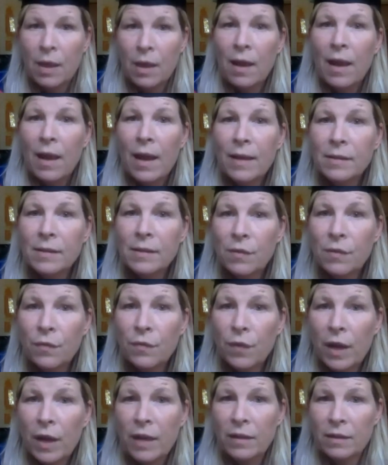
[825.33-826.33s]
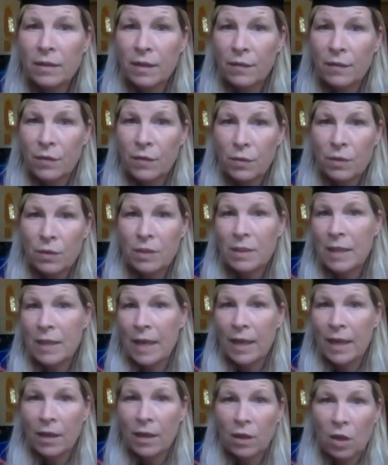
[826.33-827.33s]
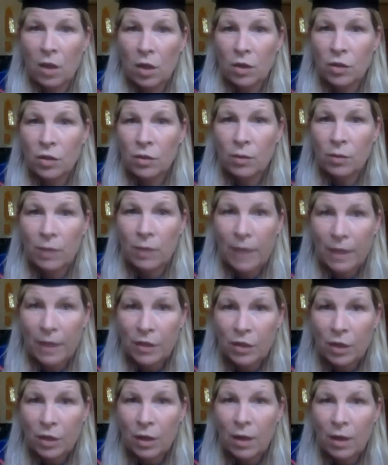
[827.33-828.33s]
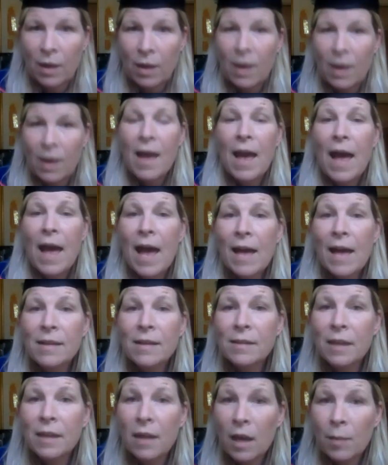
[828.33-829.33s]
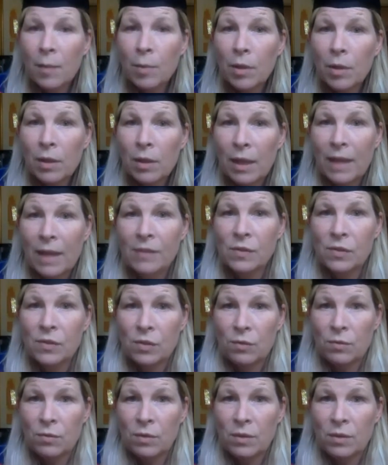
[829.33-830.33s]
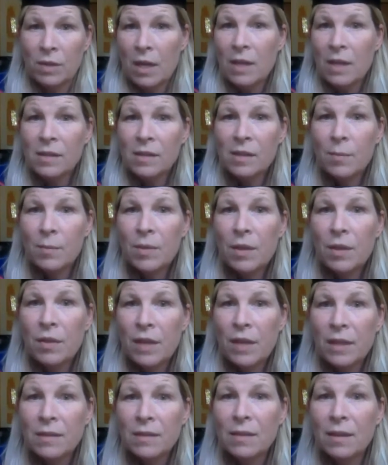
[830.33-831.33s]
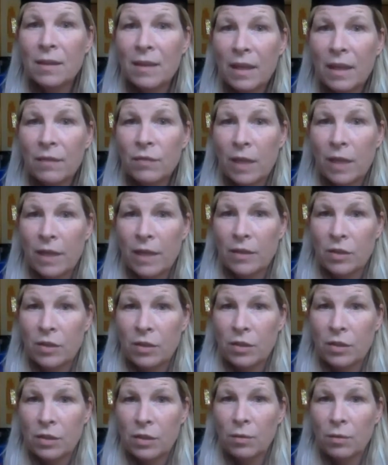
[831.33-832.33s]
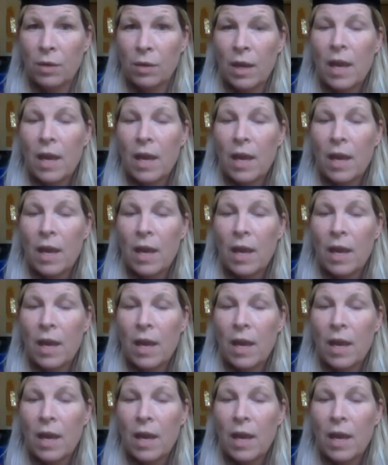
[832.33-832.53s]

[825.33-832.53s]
Ask a friend if you can tag along to a lecture. Ask an upper class student some of the things that they've liked to do.